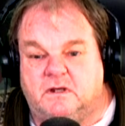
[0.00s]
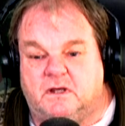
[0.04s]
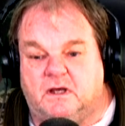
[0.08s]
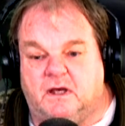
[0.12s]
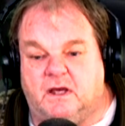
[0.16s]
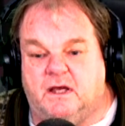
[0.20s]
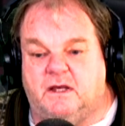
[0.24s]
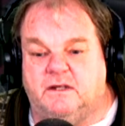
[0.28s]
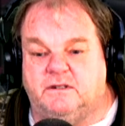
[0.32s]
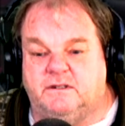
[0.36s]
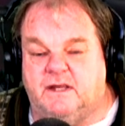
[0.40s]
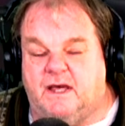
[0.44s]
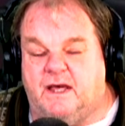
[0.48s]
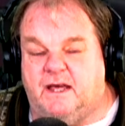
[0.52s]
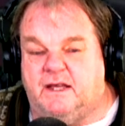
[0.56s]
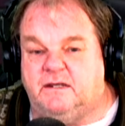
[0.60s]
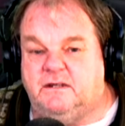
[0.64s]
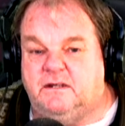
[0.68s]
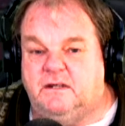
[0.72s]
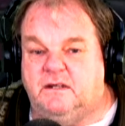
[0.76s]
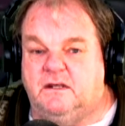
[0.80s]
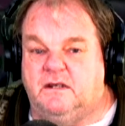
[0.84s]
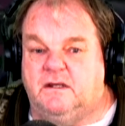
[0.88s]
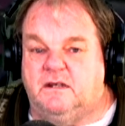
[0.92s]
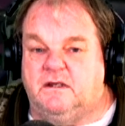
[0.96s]
And
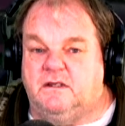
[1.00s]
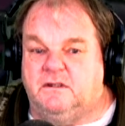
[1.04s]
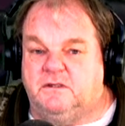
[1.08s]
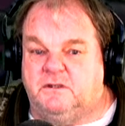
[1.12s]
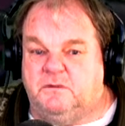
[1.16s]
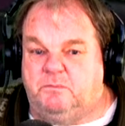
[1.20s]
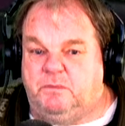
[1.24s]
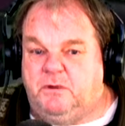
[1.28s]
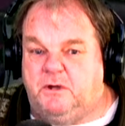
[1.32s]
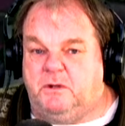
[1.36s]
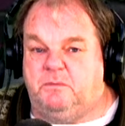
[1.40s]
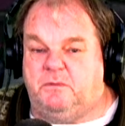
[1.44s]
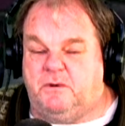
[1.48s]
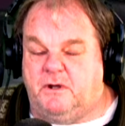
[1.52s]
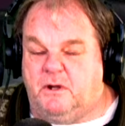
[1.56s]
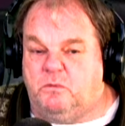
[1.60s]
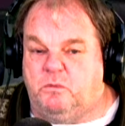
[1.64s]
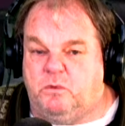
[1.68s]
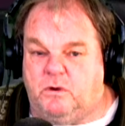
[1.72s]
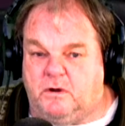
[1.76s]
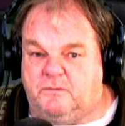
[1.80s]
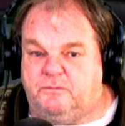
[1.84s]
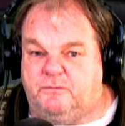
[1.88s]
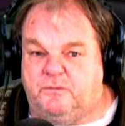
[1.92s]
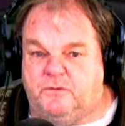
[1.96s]
that the people that
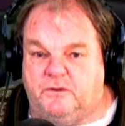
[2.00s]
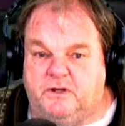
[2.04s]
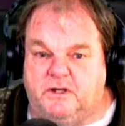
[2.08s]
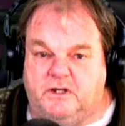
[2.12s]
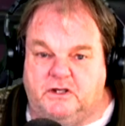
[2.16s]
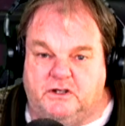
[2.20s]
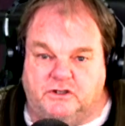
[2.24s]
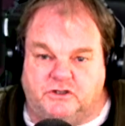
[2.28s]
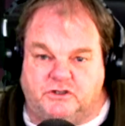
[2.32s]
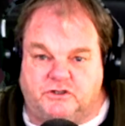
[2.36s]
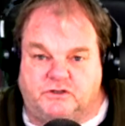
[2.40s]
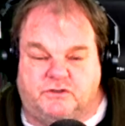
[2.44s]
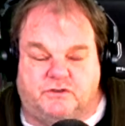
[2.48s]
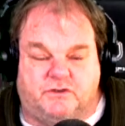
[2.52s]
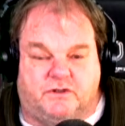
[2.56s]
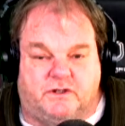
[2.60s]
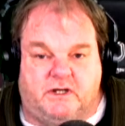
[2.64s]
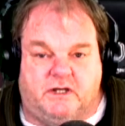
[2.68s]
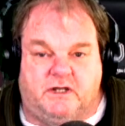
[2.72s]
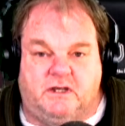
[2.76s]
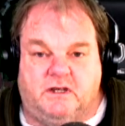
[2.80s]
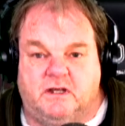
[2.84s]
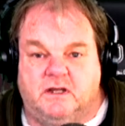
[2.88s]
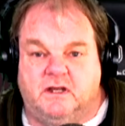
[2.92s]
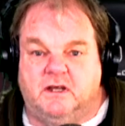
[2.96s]
work for the
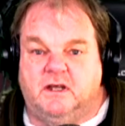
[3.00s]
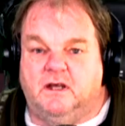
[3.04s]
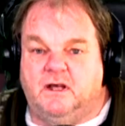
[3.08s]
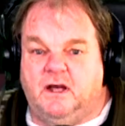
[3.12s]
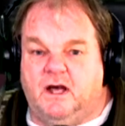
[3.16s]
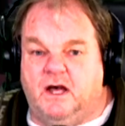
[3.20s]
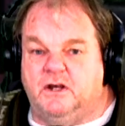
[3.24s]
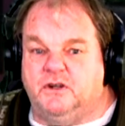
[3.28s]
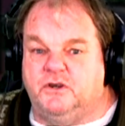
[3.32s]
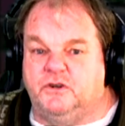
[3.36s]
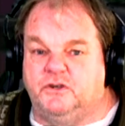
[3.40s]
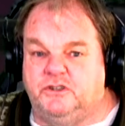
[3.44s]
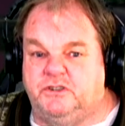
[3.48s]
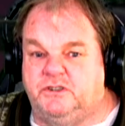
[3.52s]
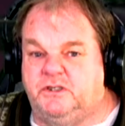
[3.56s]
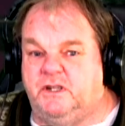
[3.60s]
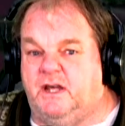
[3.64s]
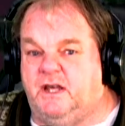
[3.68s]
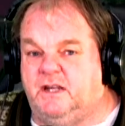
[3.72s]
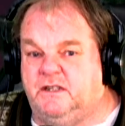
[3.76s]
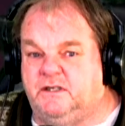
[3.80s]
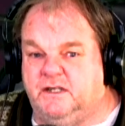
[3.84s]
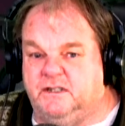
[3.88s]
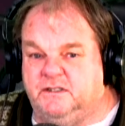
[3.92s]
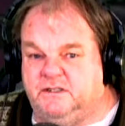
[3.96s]
industry
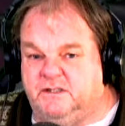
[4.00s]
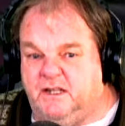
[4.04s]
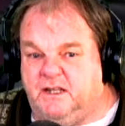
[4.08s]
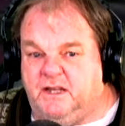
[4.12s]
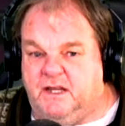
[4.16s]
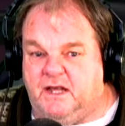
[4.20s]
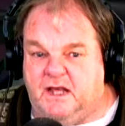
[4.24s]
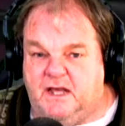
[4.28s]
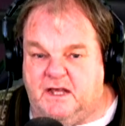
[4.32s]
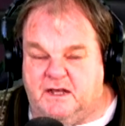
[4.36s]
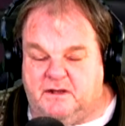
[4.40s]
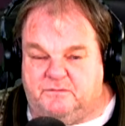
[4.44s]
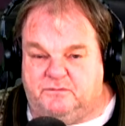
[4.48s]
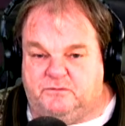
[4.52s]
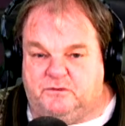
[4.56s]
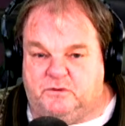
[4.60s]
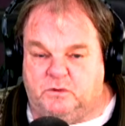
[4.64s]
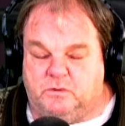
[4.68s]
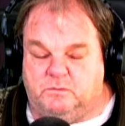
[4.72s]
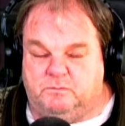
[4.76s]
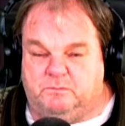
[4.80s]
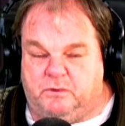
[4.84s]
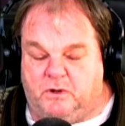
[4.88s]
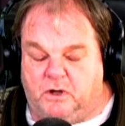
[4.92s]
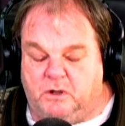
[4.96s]
understand that they have
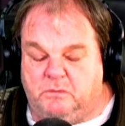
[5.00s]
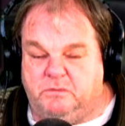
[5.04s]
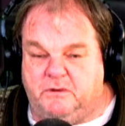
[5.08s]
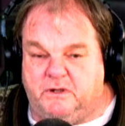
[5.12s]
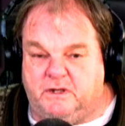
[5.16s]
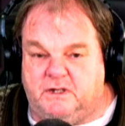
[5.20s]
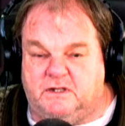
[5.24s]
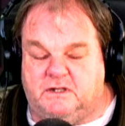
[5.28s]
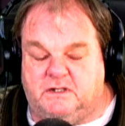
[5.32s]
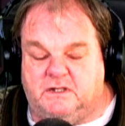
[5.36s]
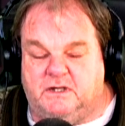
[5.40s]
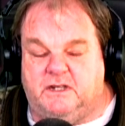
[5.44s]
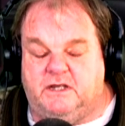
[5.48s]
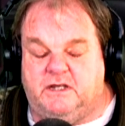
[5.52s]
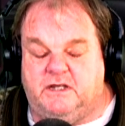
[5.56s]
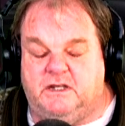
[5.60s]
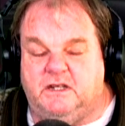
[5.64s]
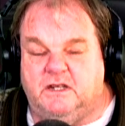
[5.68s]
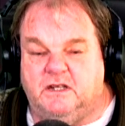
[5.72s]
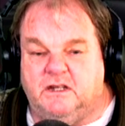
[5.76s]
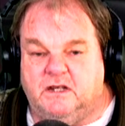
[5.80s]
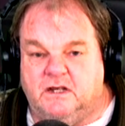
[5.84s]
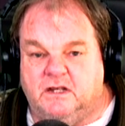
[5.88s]
to publicly